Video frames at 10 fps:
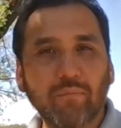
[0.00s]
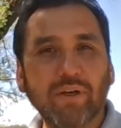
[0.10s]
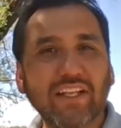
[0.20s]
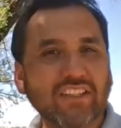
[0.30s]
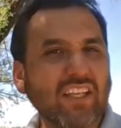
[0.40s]

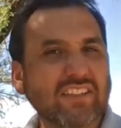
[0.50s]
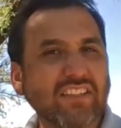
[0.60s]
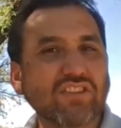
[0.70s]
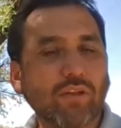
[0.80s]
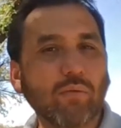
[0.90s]
But that's
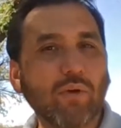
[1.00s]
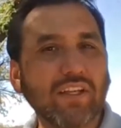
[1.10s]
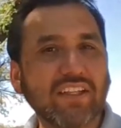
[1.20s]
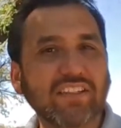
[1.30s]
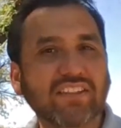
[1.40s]
essentially what
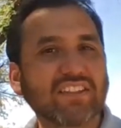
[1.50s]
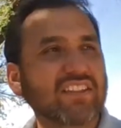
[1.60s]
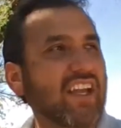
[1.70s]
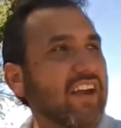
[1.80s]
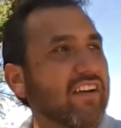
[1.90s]
it is. It's
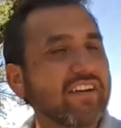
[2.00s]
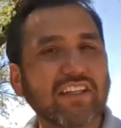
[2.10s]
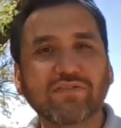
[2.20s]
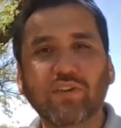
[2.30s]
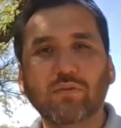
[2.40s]
an area
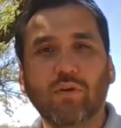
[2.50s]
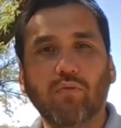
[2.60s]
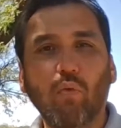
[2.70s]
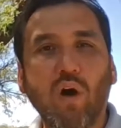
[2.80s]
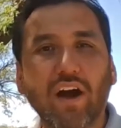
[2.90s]
that's filled
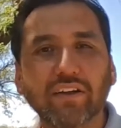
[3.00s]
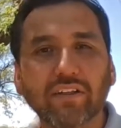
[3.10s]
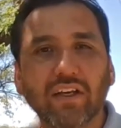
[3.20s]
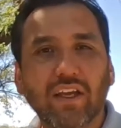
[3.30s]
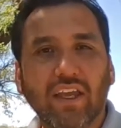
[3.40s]
with
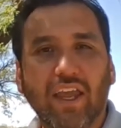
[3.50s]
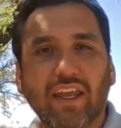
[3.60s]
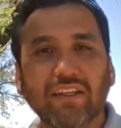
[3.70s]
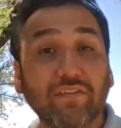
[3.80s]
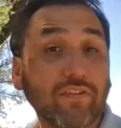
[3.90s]
water
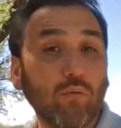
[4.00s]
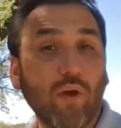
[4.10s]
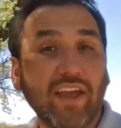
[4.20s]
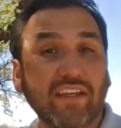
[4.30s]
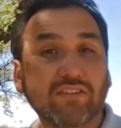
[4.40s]
in different
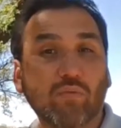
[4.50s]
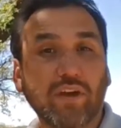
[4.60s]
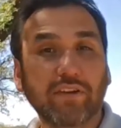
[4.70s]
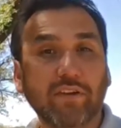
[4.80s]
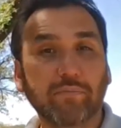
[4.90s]
ways,
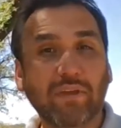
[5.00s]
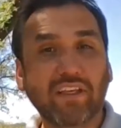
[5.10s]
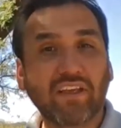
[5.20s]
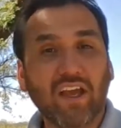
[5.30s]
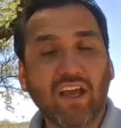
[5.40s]
whether it
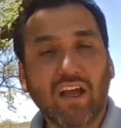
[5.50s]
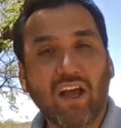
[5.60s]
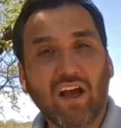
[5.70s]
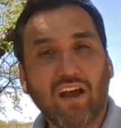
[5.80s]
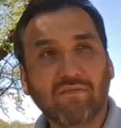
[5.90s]
be
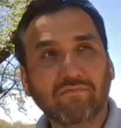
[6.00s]
uh,